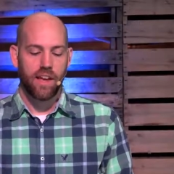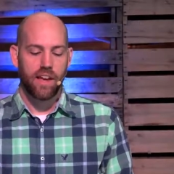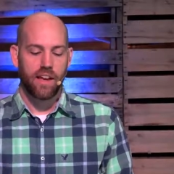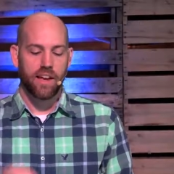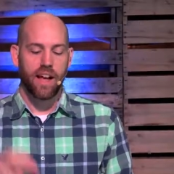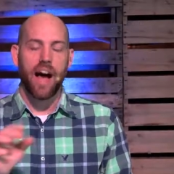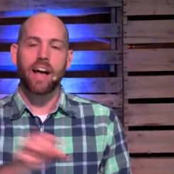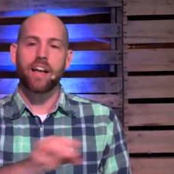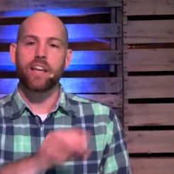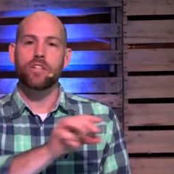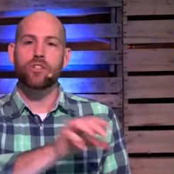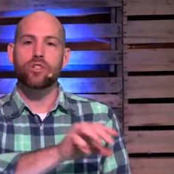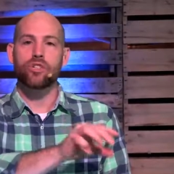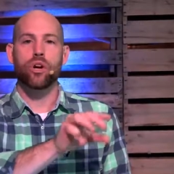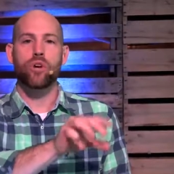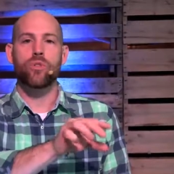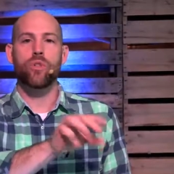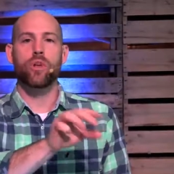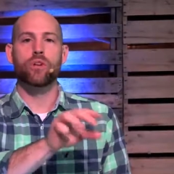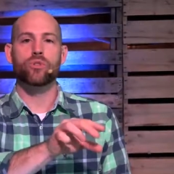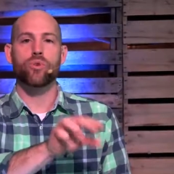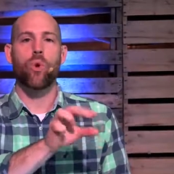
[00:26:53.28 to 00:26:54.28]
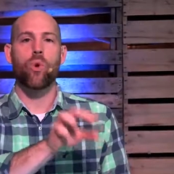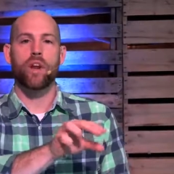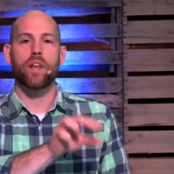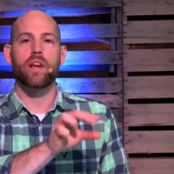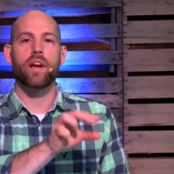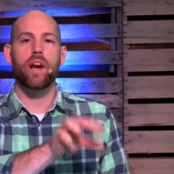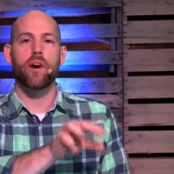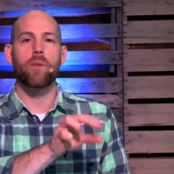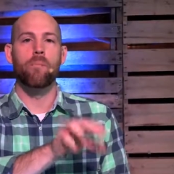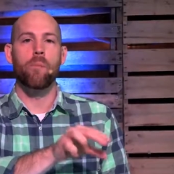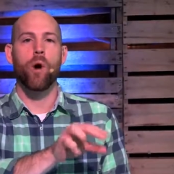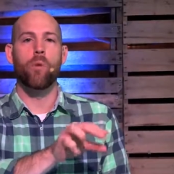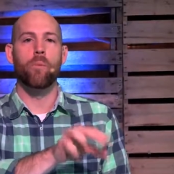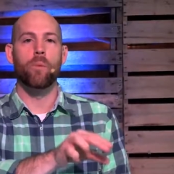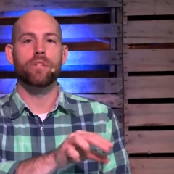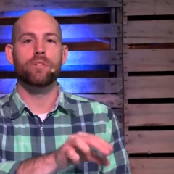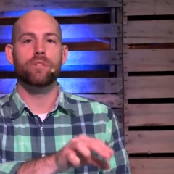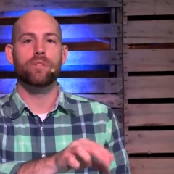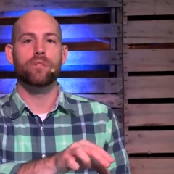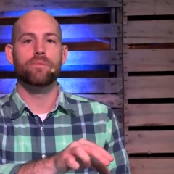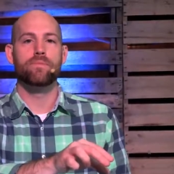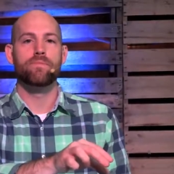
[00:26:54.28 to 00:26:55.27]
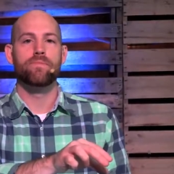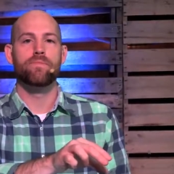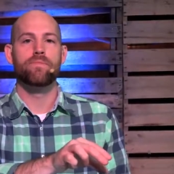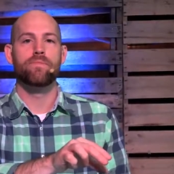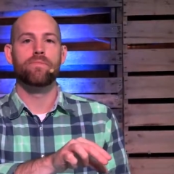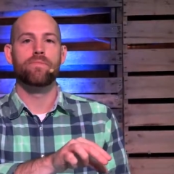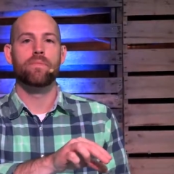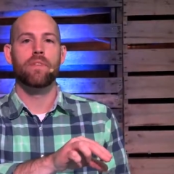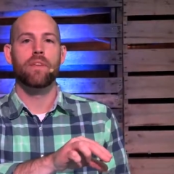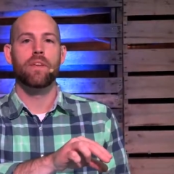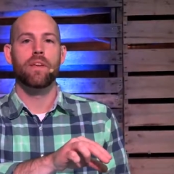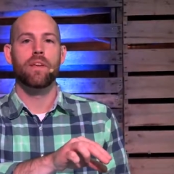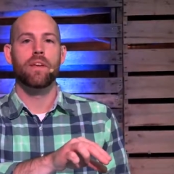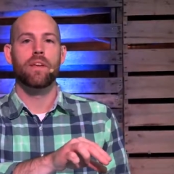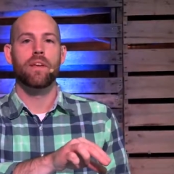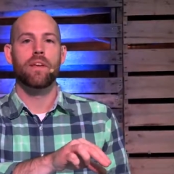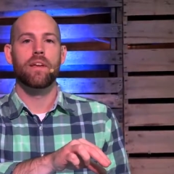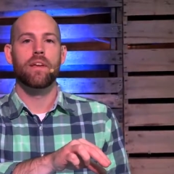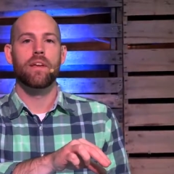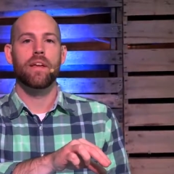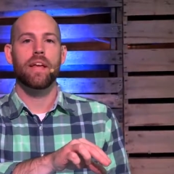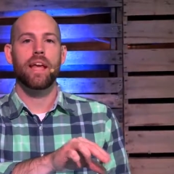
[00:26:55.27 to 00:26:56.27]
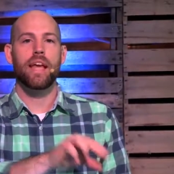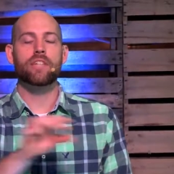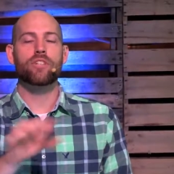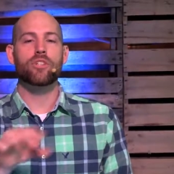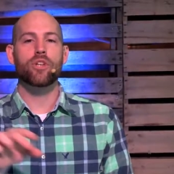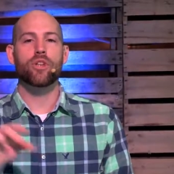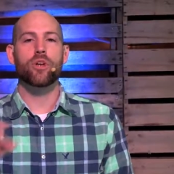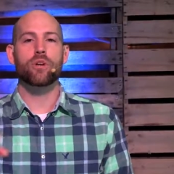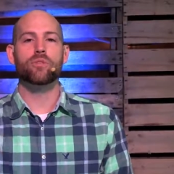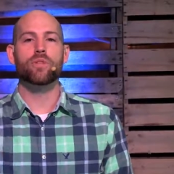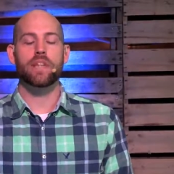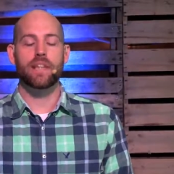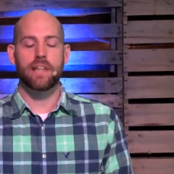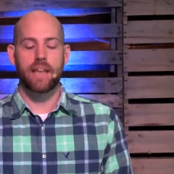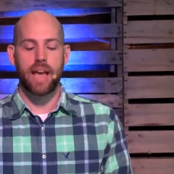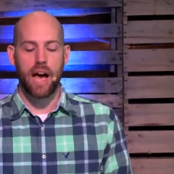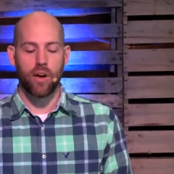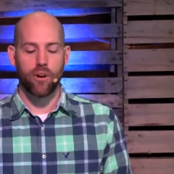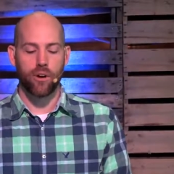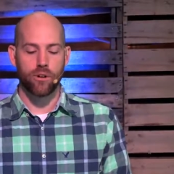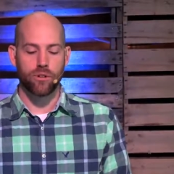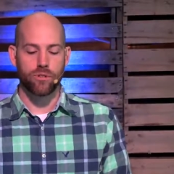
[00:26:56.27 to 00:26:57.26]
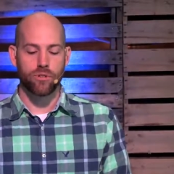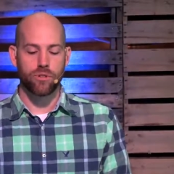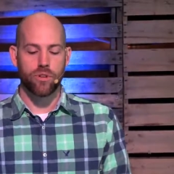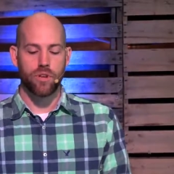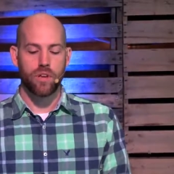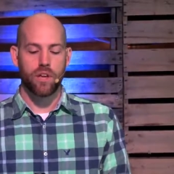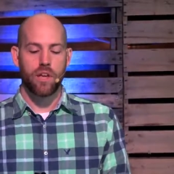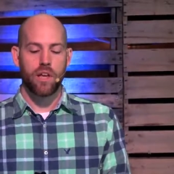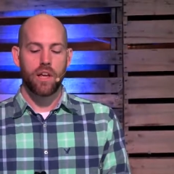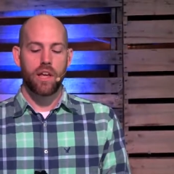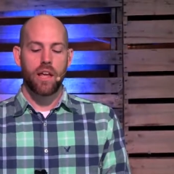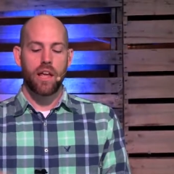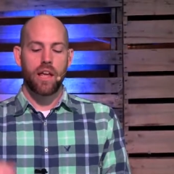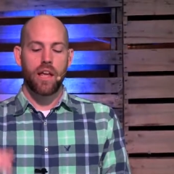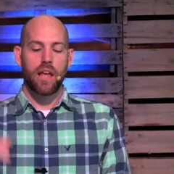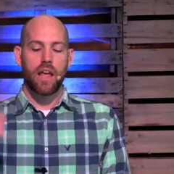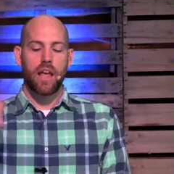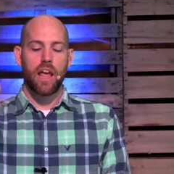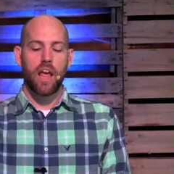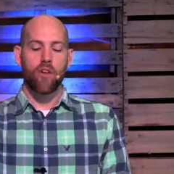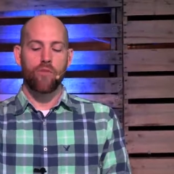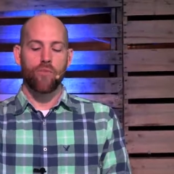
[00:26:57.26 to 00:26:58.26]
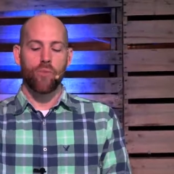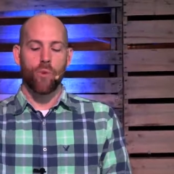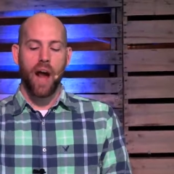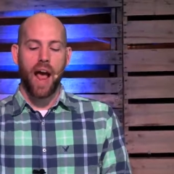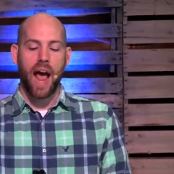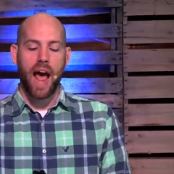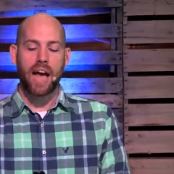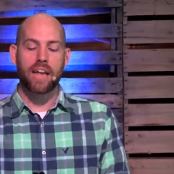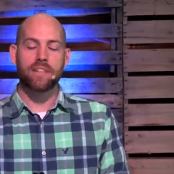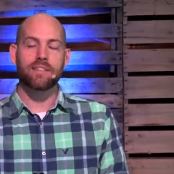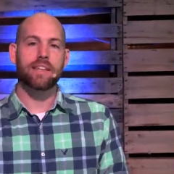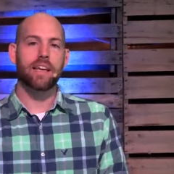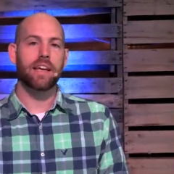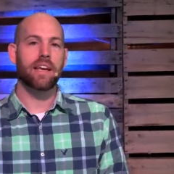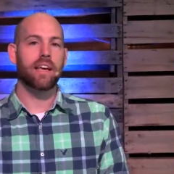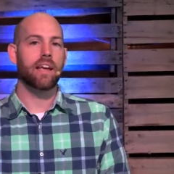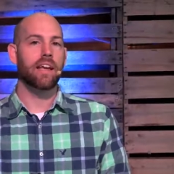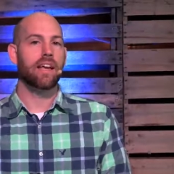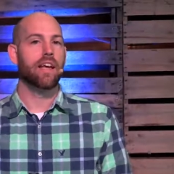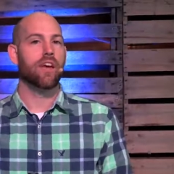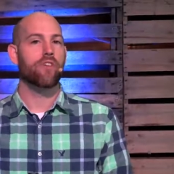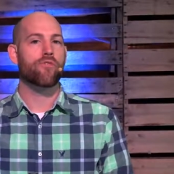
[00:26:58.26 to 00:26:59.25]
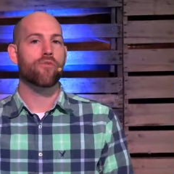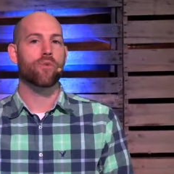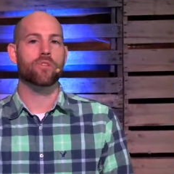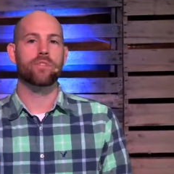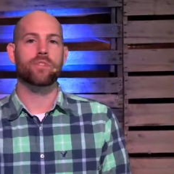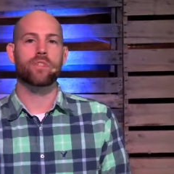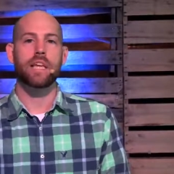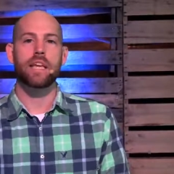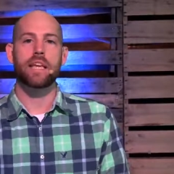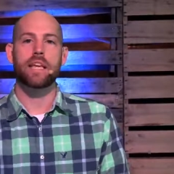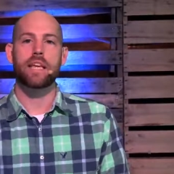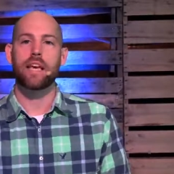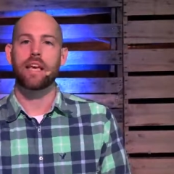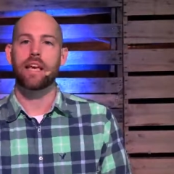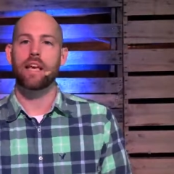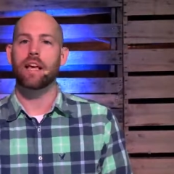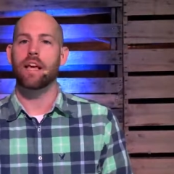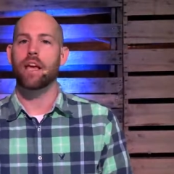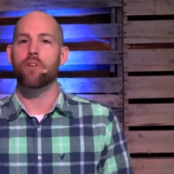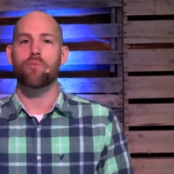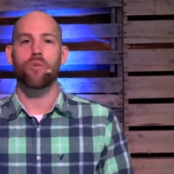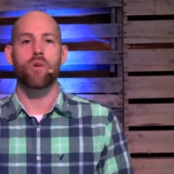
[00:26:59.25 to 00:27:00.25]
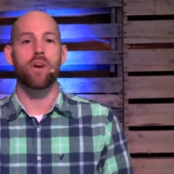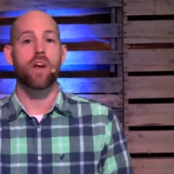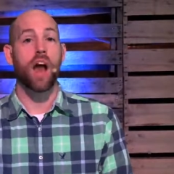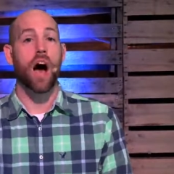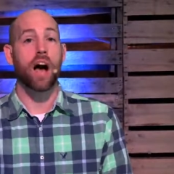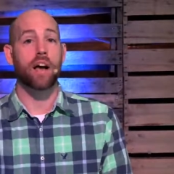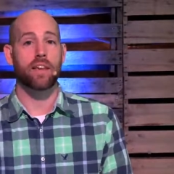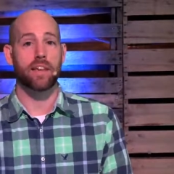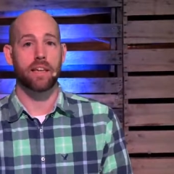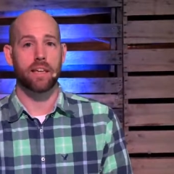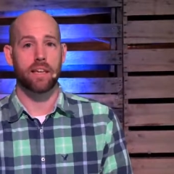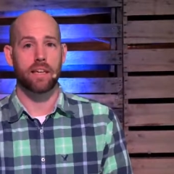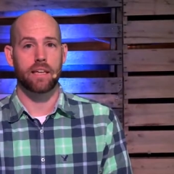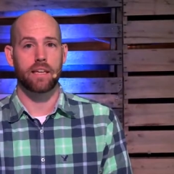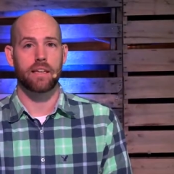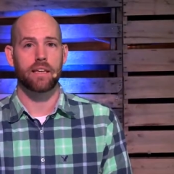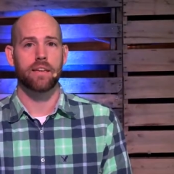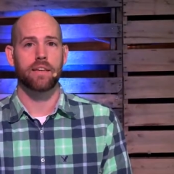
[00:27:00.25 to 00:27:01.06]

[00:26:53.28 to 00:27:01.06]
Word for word: god can turn those ordinary moments into those encounters if we're asking if we're seeking if we're knocking